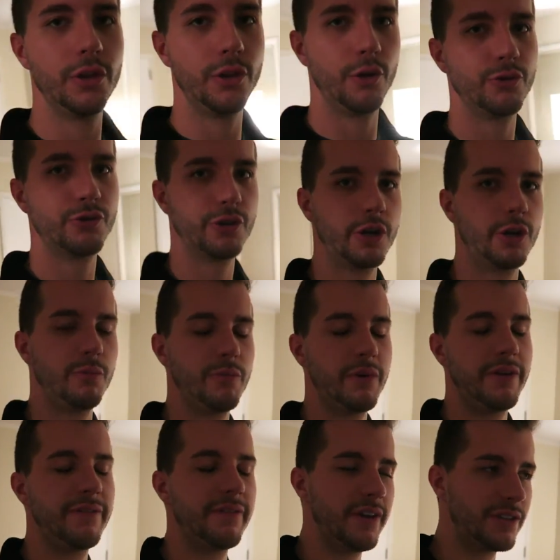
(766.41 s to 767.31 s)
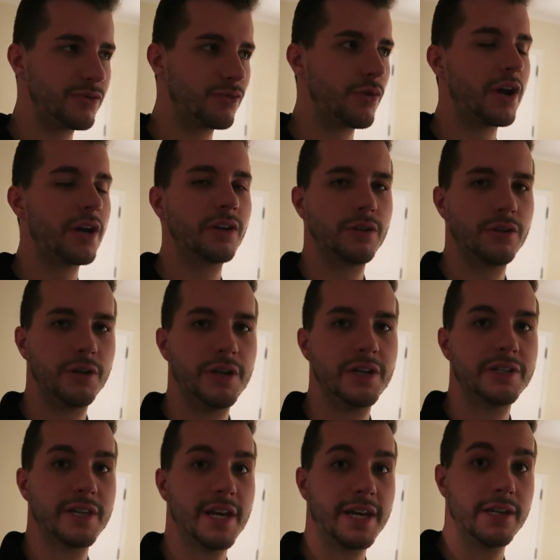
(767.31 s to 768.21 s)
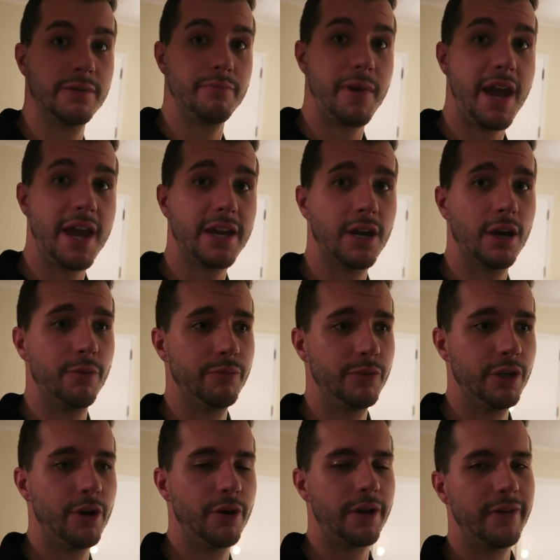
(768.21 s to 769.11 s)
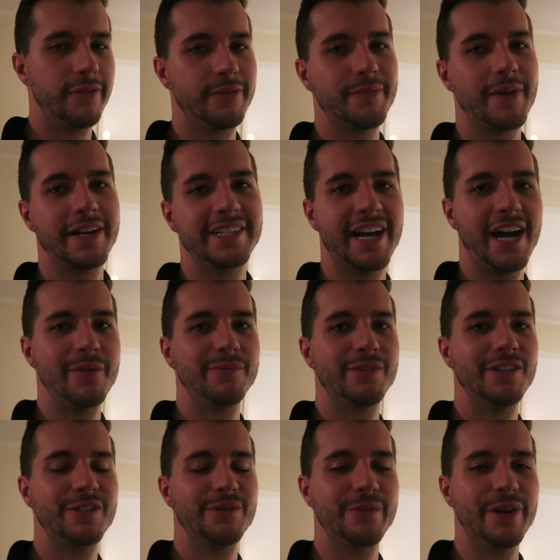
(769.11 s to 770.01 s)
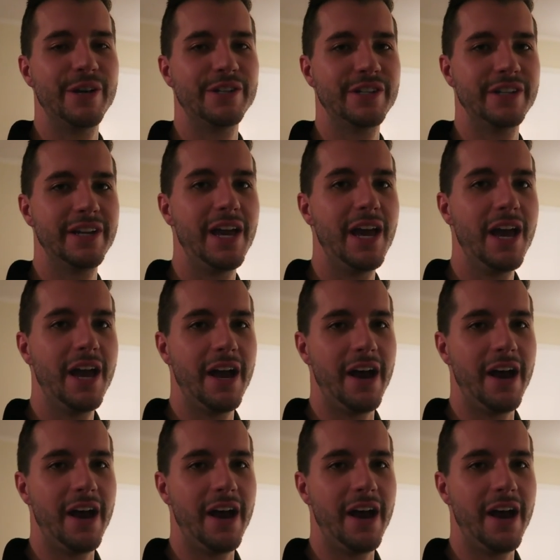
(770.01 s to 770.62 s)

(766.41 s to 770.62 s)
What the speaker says: Those are gonna be as regular as I can make them, you know, given my time situation.